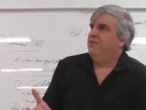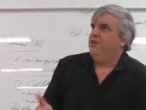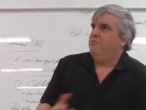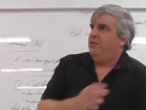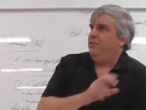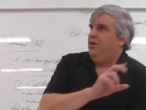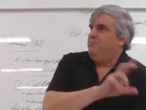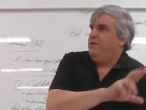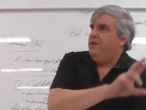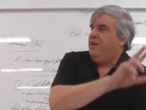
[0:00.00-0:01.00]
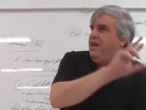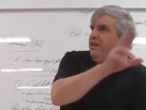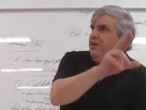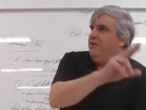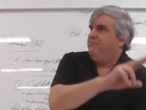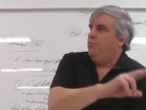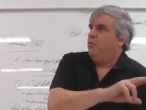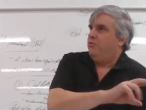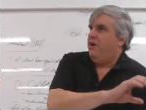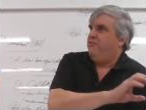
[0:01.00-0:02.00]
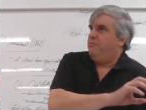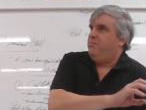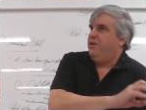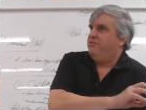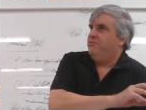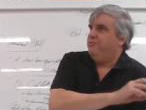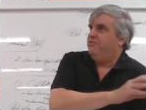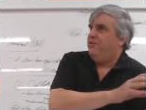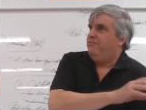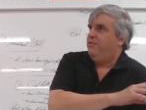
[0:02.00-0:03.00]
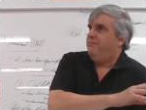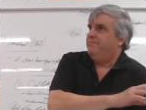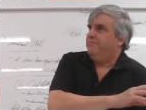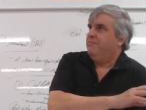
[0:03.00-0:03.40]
and be a lot of men hanging of pornographic pictures of uh,